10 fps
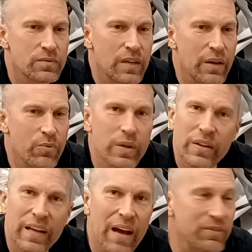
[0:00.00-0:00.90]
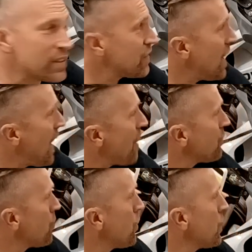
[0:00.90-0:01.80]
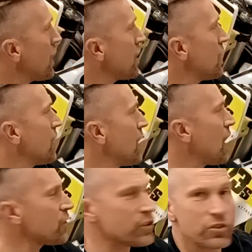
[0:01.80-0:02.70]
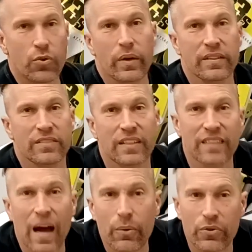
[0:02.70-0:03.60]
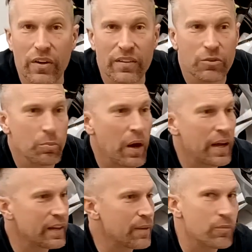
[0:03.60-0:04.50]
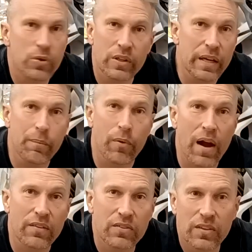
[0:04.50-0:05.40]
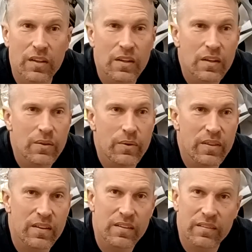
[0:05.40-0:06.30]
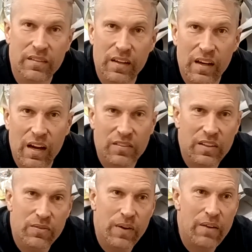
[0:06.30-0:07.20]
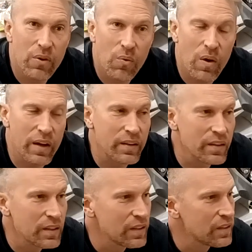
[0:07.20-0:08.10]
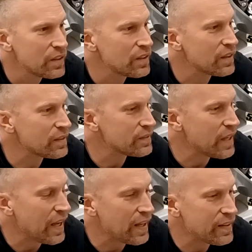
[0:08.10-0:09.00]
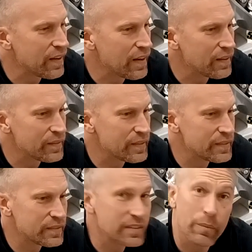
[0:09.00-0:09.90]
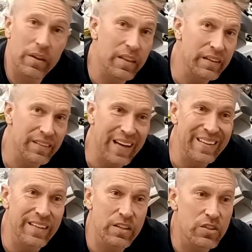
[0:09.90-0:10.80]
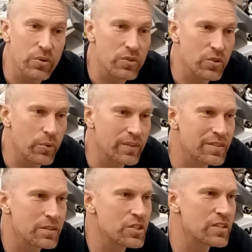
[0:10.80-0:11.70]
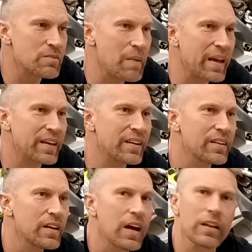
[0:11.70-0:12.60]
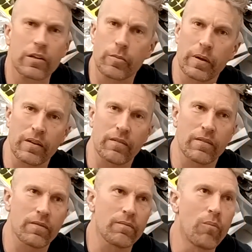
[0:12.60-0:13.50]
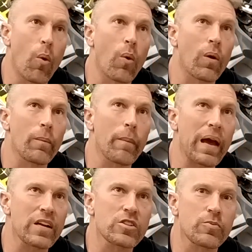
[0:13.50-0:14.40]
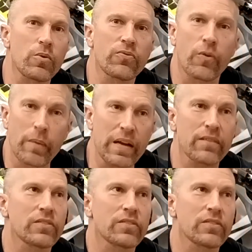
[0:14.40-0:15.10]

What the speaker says: I really have to say, after putting 126 hours on this bike, I'm really impressed with this Husky 501. And some of the things that I did do to it to just make it a little bit more manageable for me.